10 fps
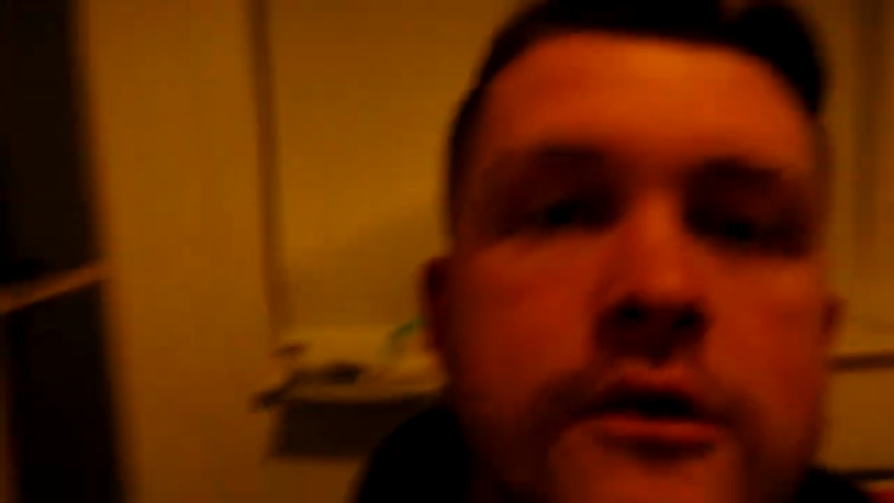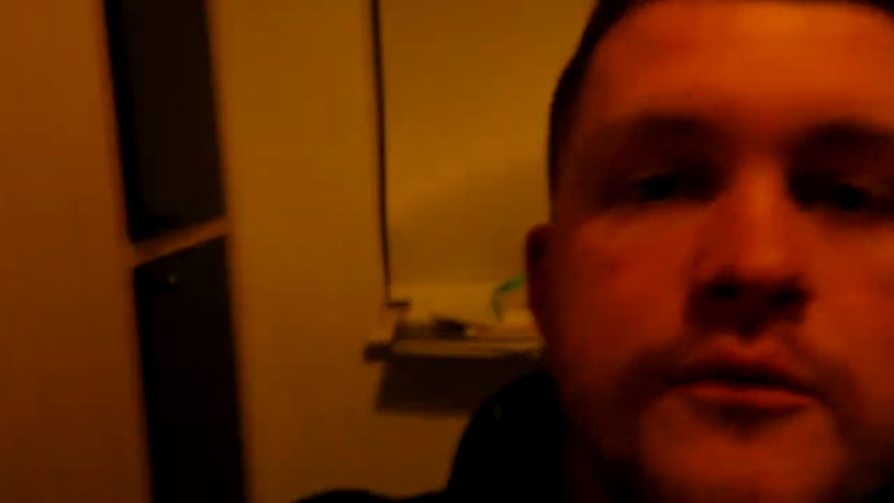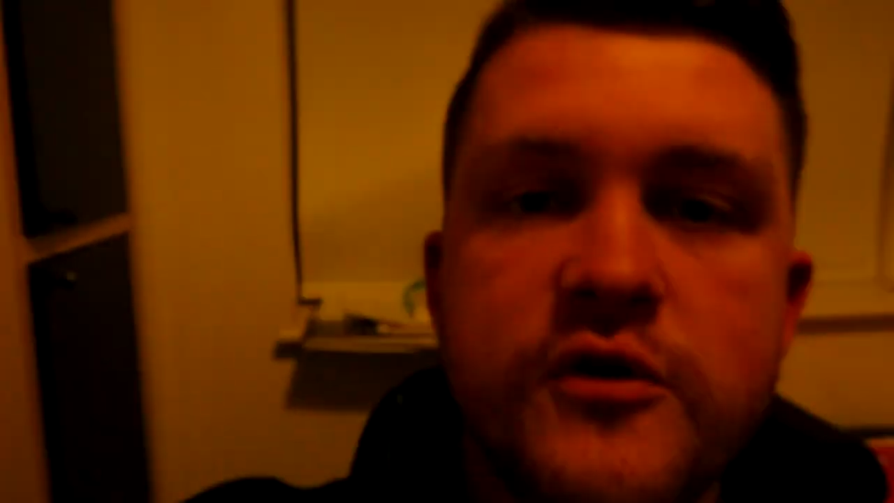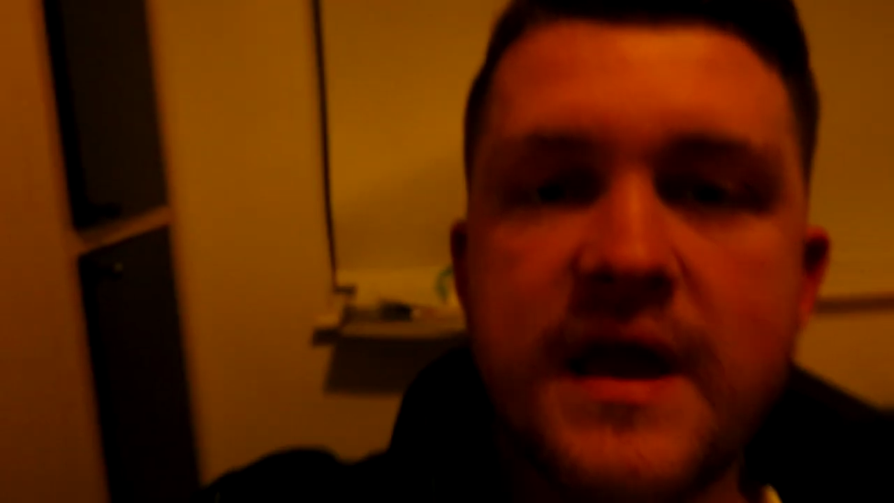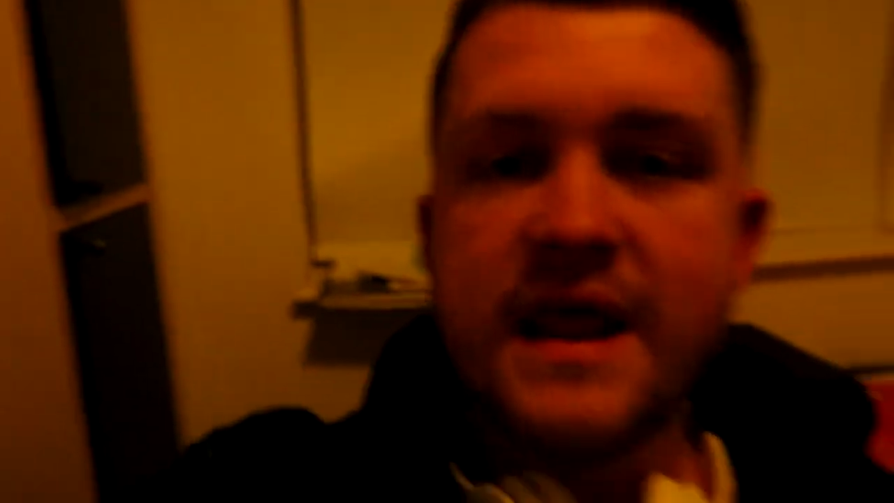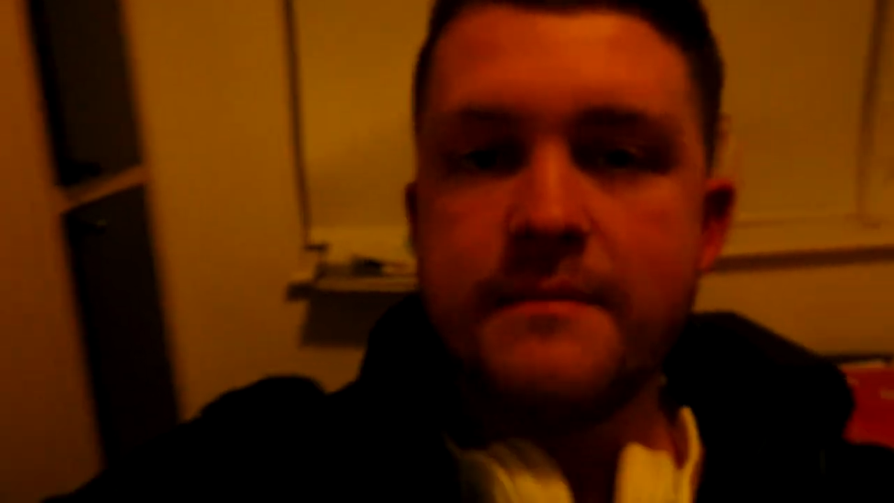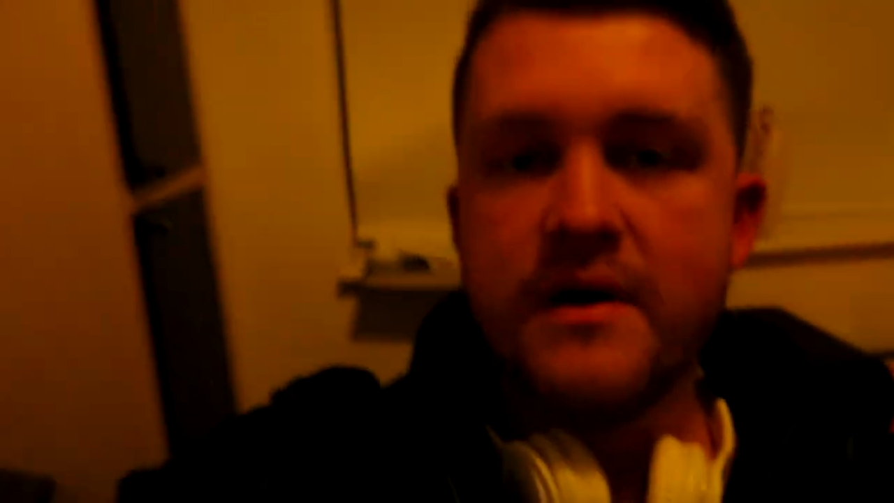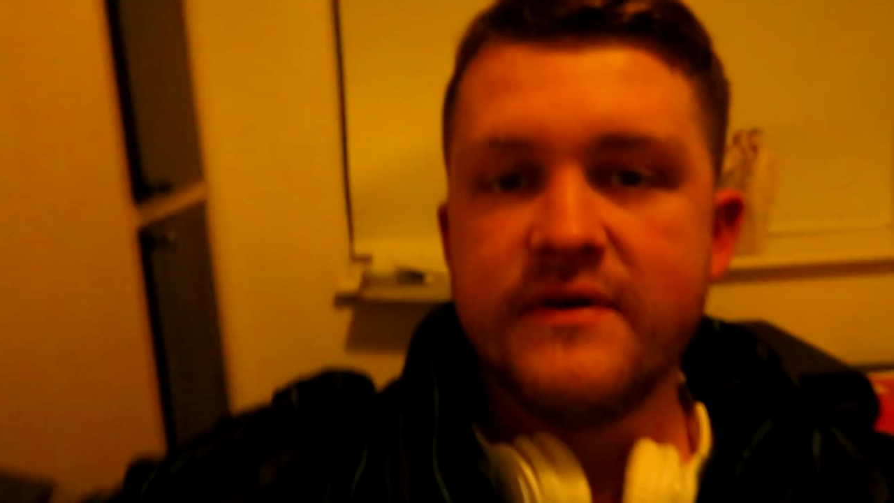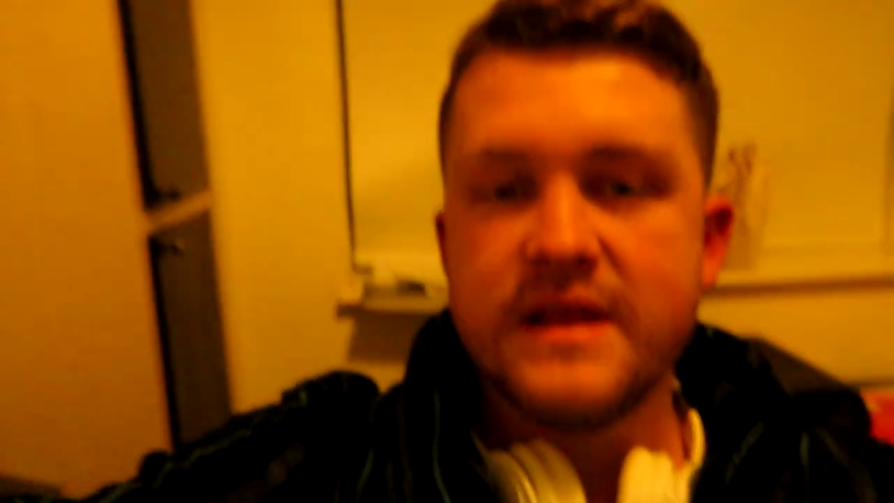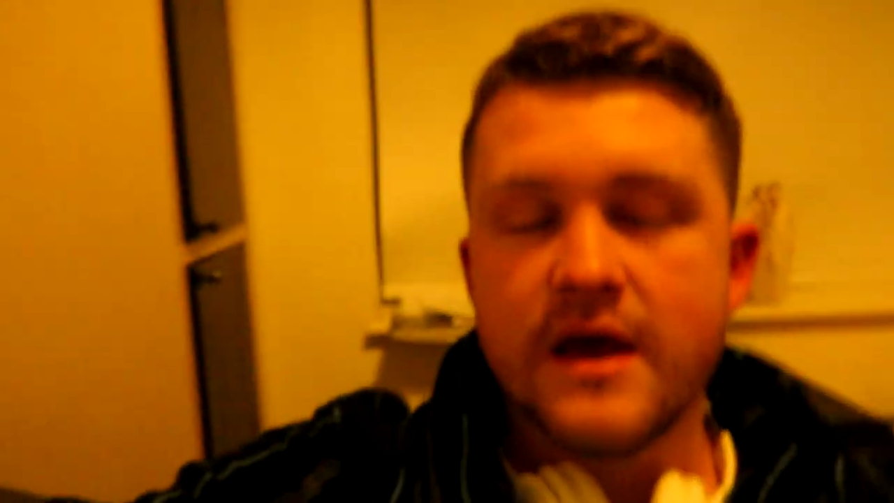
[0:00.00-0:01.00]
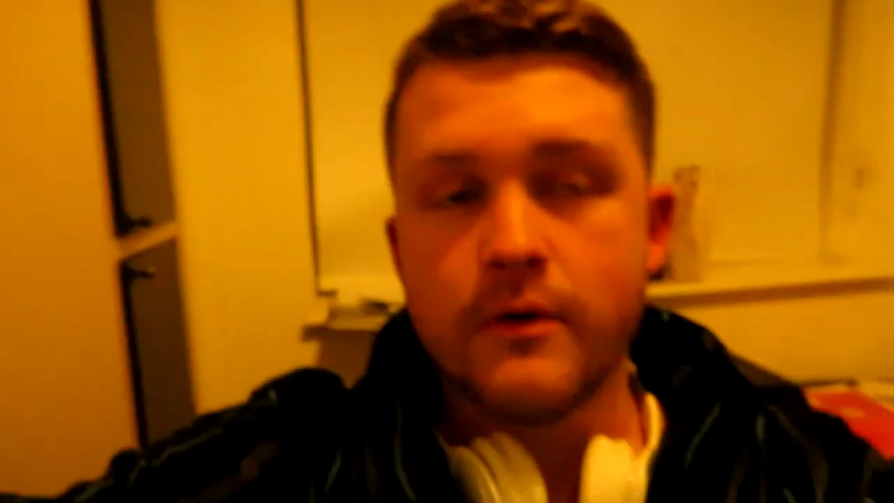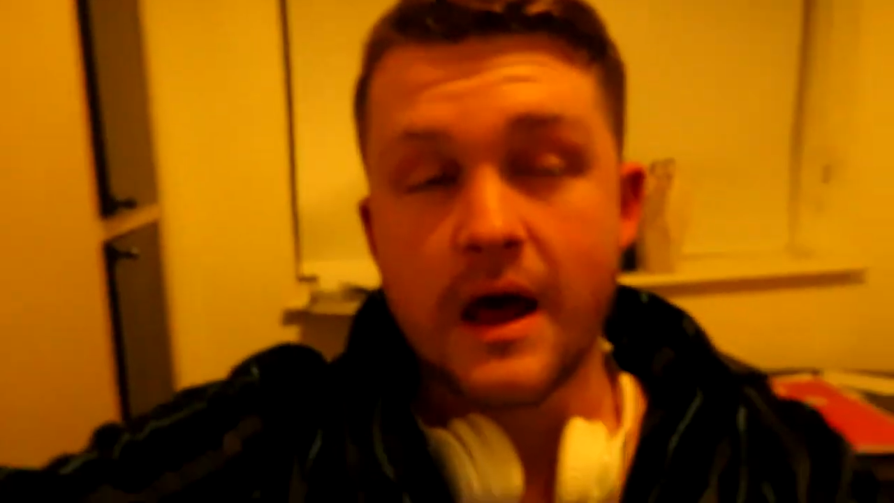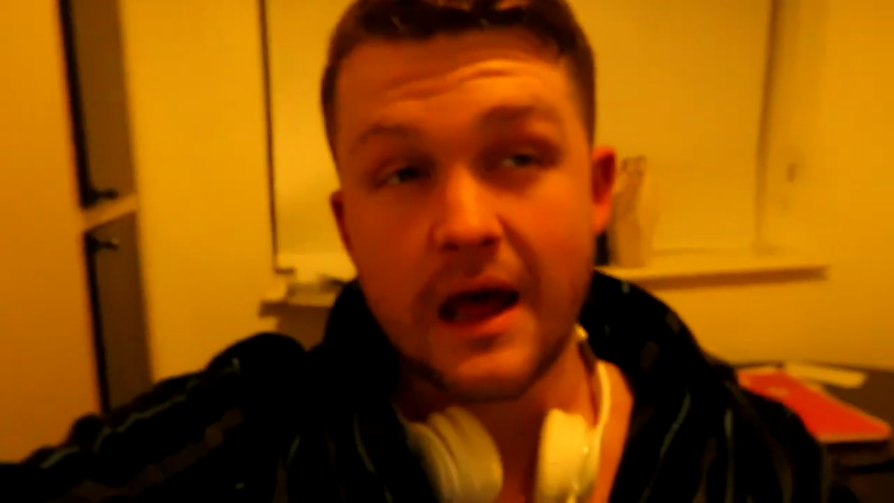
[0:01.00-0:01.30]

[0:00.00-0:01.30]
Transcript: So I'm just editing my video,